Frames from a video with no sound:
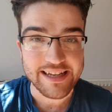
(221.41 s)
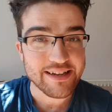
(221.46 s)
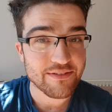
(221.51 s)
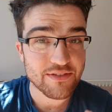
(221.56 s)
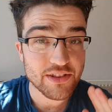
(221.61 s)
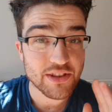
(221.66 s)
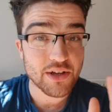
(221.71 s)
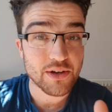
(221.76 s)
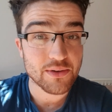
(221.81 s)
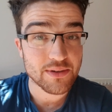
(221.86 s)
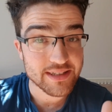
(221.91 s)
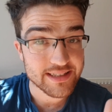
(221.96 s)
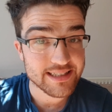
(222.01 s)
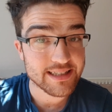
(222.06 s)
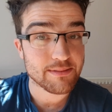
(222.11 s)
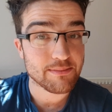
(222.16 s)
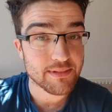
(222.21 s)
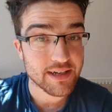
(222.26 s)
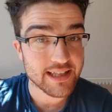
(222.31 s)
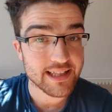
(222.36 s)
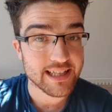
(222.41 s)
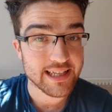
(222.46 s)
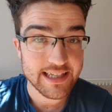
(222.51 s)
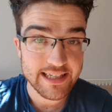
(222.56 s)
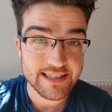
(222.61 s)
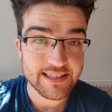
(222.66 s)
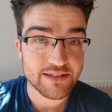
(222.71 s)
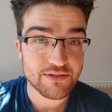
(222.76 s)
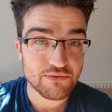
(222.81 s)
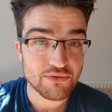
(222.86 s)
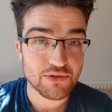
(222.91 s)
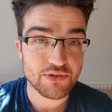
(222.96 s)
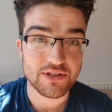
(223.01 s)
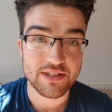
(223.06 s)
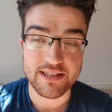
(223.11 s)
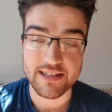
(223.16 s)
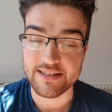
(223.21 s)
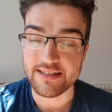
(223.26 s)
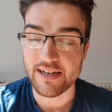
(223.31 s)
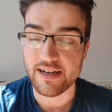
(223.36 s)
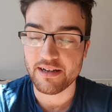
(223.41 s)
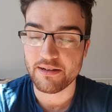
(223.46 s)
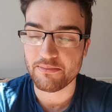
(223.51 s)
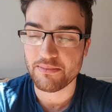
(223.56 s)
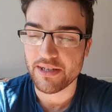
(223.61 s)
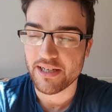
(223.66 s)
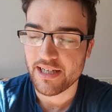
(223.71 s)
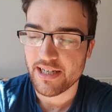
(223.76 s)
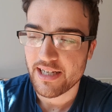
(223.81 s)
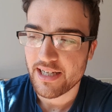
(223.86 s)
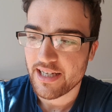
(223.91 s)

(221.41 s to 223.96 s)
even though it seemed like the easy route at the time,